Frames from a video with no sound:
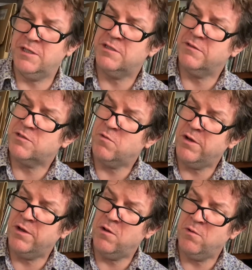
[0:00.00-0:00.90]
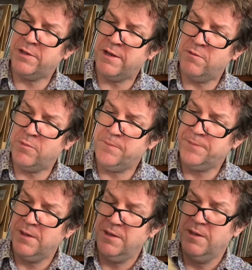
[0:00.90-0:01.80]
so it's quite an old album.
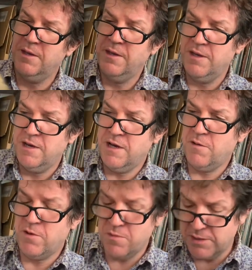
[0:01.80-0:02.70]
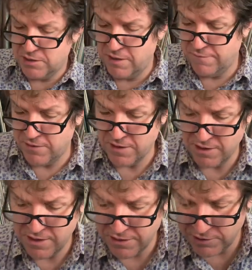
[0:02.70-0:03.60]
Anyway, I must give an,
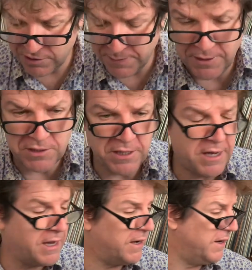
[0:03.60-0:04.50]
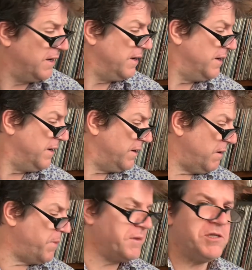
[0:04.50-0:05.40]
another spin to that.
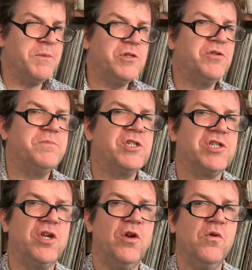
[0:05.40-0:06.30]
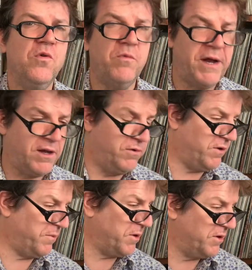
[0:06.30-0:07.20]
Now, perhaps the most obscure record
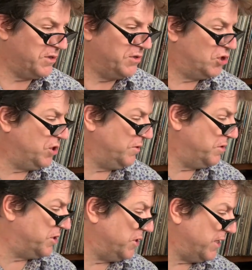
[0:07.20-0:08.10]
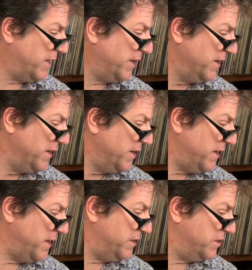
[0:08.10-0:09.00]
I'm going to choose today
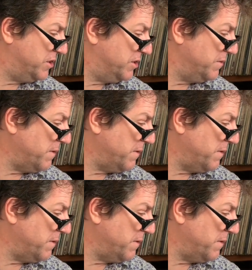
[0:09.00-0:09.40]
is